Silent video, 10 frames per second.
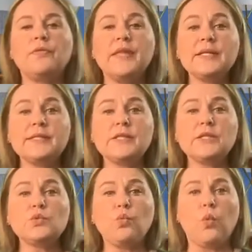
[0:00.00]
This
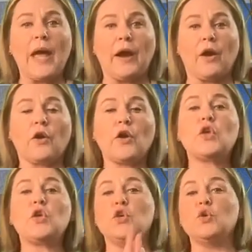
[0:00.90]
is where
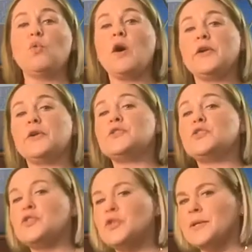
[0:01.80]
you want your
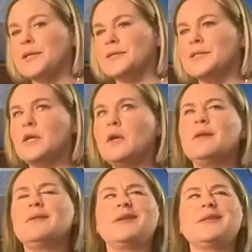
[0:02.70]
students
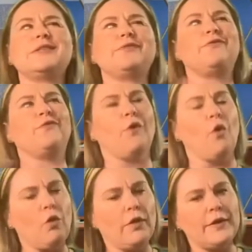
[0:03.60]
not to
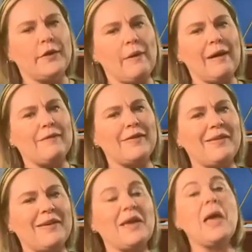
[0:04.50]
fully know
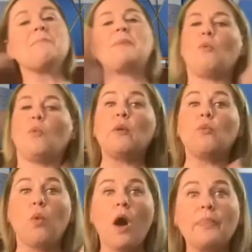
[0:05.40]
everything, but we
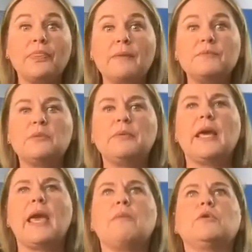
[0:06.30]
want them to
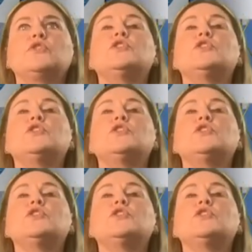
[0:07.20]
be able